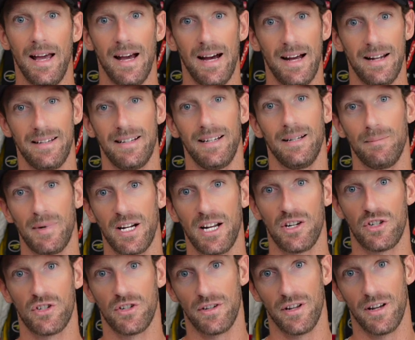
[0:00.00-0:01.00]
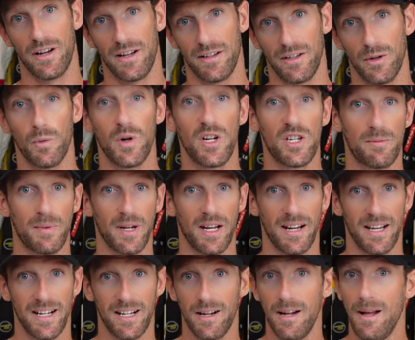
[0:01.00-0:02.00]
and then manage the wheel
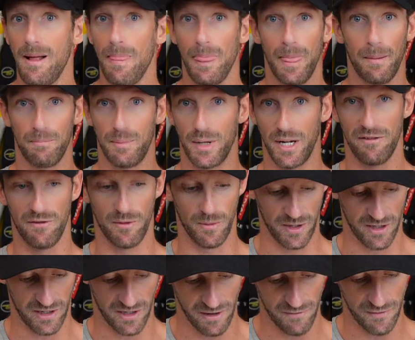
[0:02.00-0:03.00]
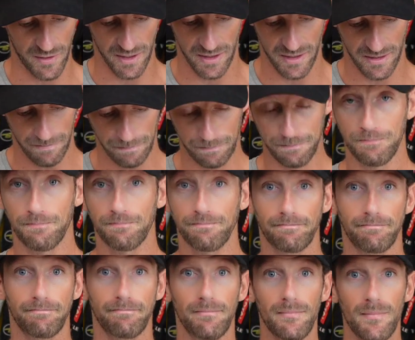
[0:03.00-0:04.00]
spin later. But everyone is different.
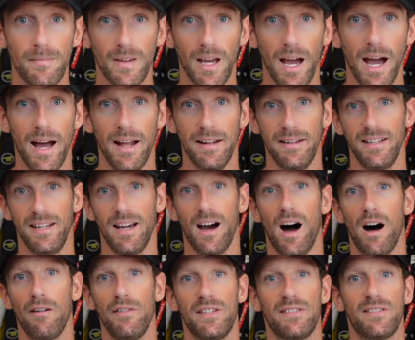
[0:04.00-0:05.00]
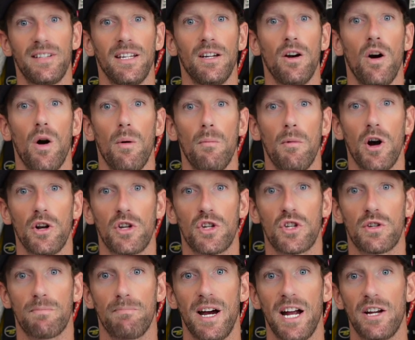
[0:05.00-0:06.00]
And the harvesting, how
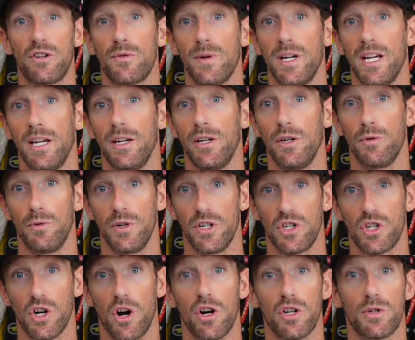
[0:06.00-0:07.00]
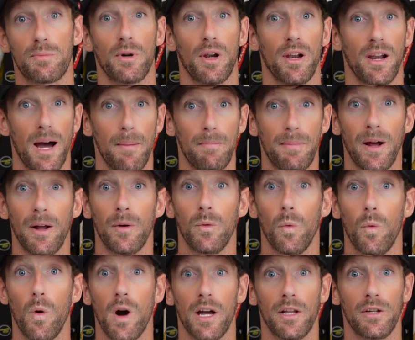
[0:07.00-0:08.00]
much battery you recharge per lap
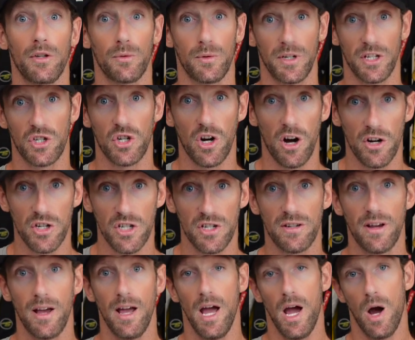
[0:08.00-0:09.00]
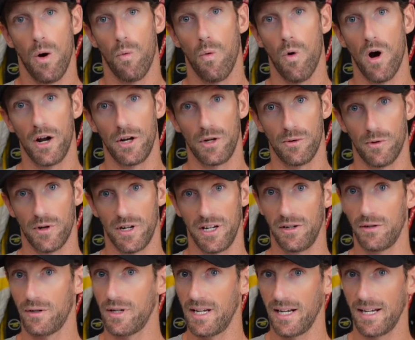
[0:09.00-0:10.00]
and where do you recharge it, where you want
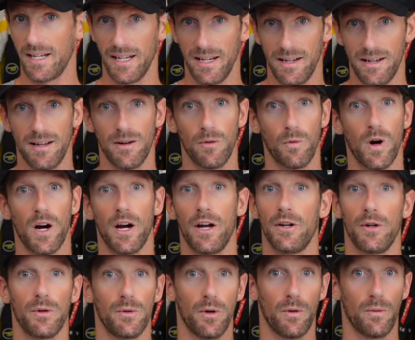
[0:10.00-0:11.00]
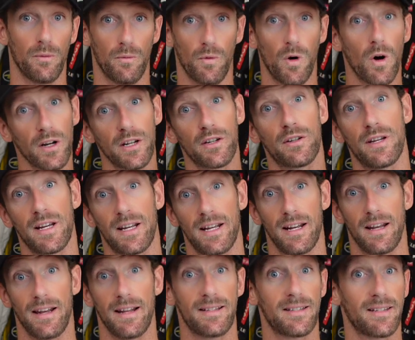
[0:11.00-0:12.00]
it to kick in, where you don't want it to kick
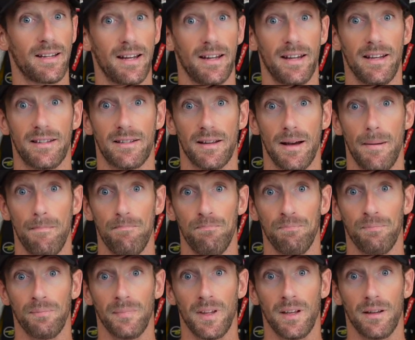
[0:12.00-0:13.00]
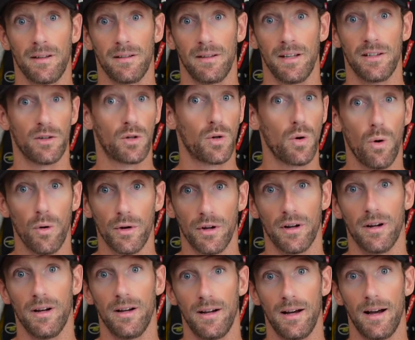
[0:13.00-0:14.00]
in. Let's say there's a
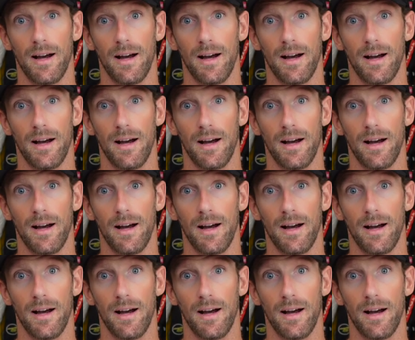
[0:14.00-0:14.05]
corner,